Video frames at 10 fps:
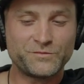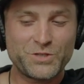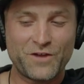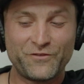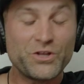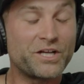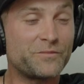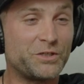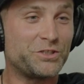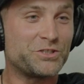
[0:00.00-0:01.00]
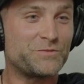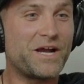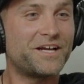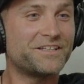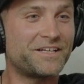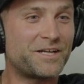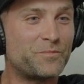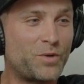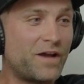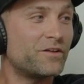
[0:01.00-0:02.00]
So I feel like I'm in a good spot. Like,
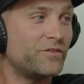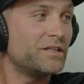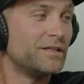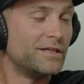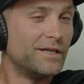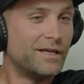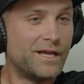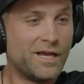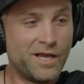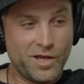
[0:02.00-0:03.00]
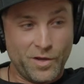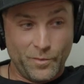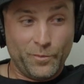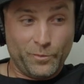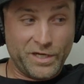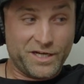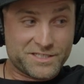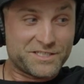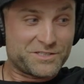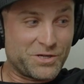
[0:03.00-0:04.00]
I'm proud of it
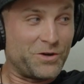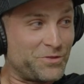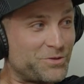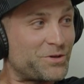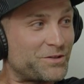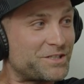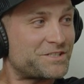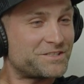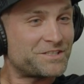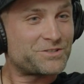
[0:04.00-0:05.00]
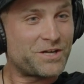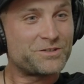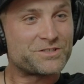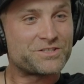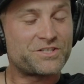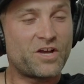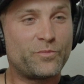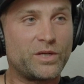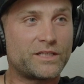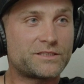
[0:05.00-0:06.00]
because it's going through all these struggles and
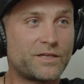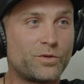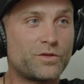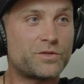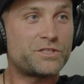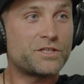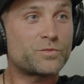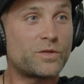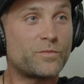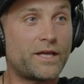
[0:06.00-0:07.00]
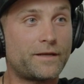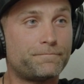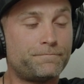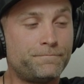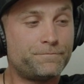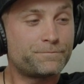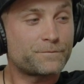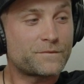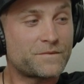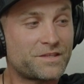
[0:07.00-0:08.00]
stuff. But it's like one of those deals where I'm like,
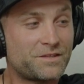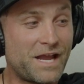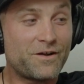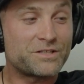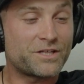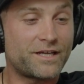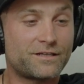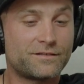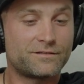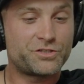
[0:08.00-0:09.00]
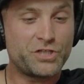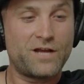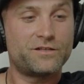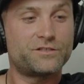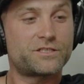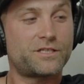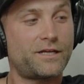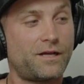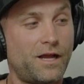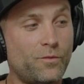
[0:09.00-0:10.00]
now it's like the challenge is
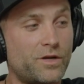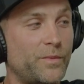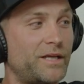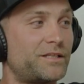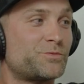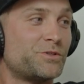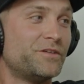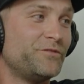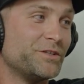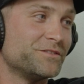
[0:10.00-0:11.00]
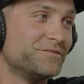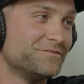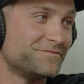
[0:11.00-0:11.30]
like, I want to make this real Enfield